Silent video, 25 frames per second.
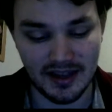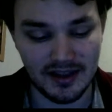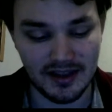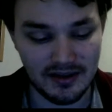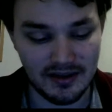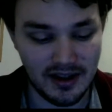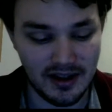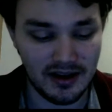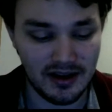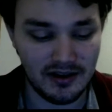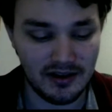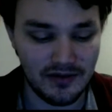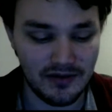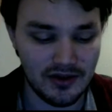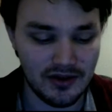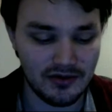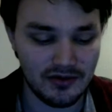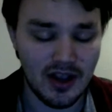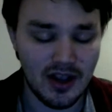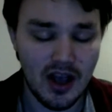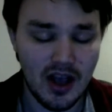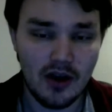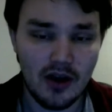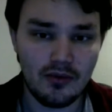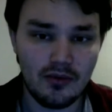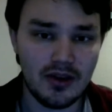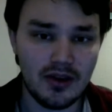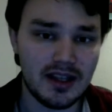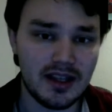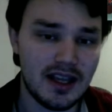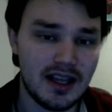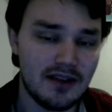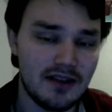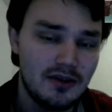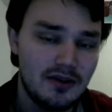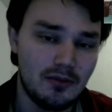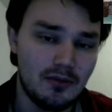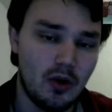The interviews really
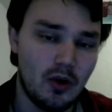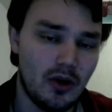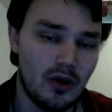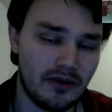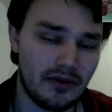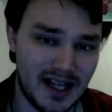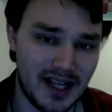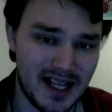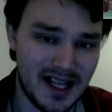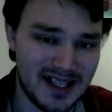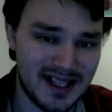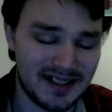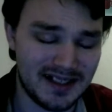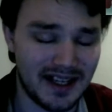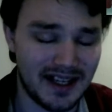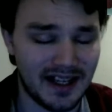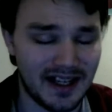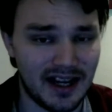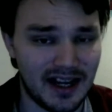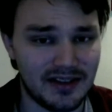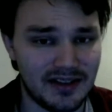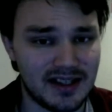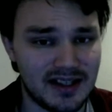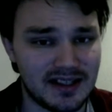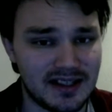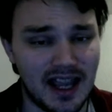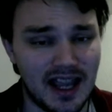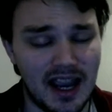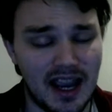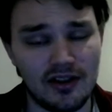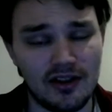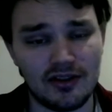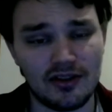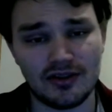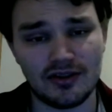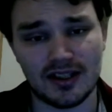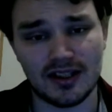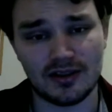give you more of an insight on these
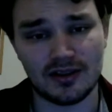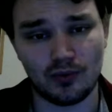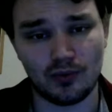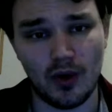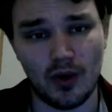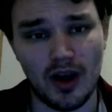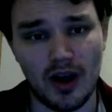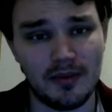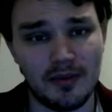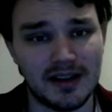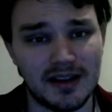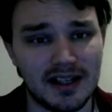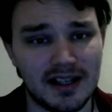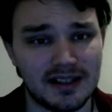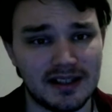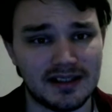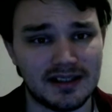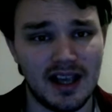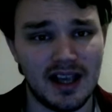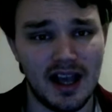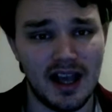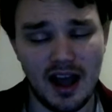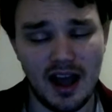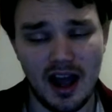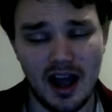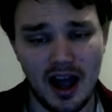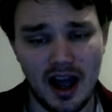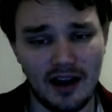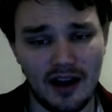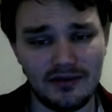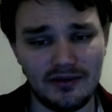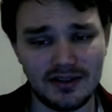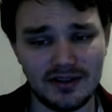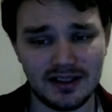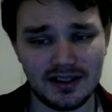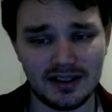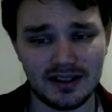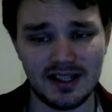characters as well, because
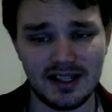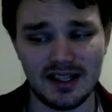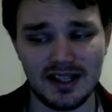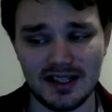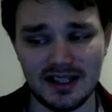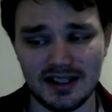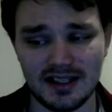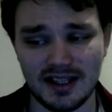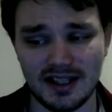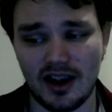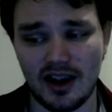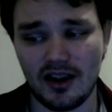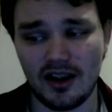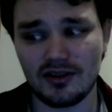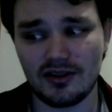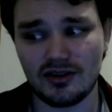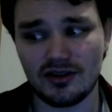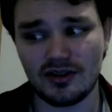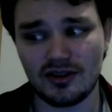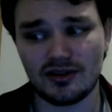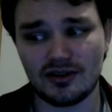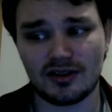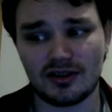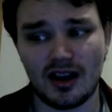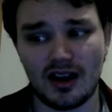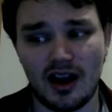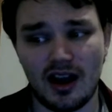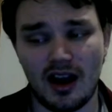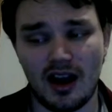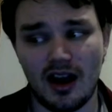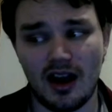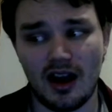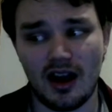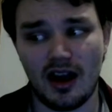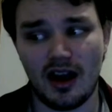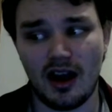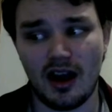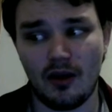obviously these characters
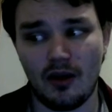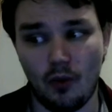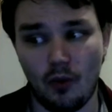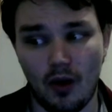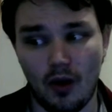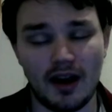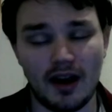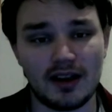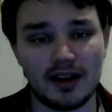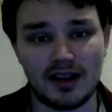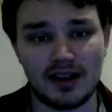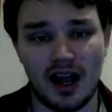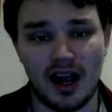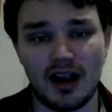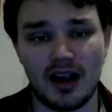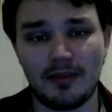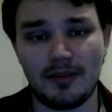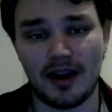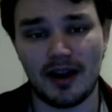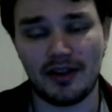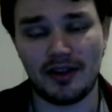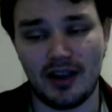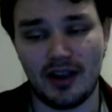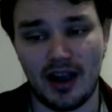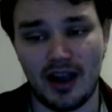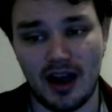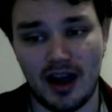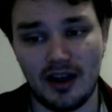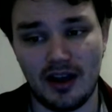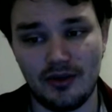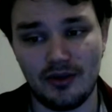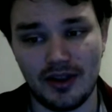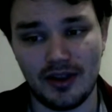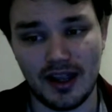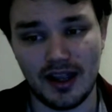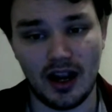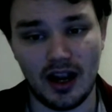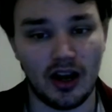want to talk about who
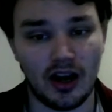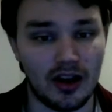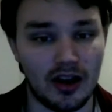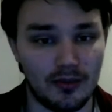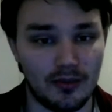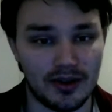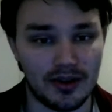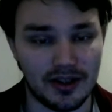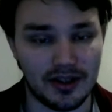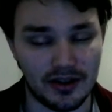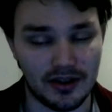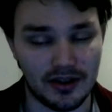they are and what they're